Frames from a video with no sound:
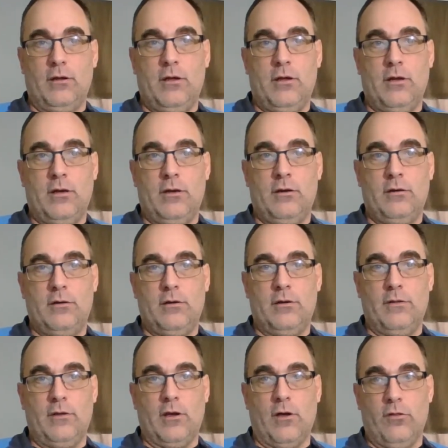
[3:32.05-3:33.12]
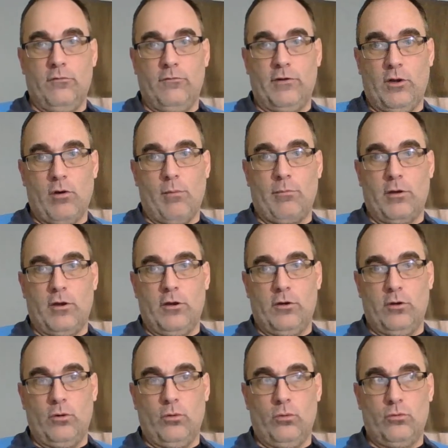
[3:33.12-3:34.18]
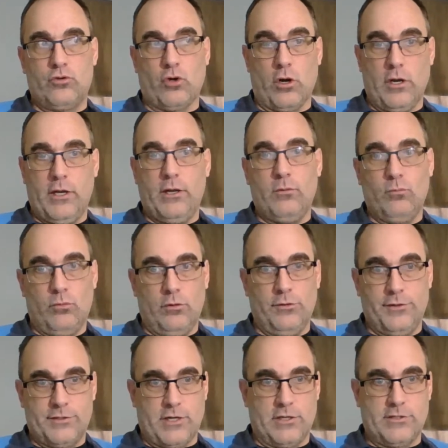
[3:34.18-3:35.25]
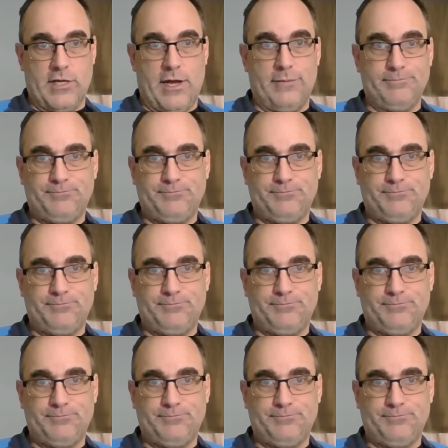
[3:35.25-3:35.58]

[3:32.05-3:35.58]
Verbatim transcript: And, and the other video I'm going to do shortly, we'll discuss that.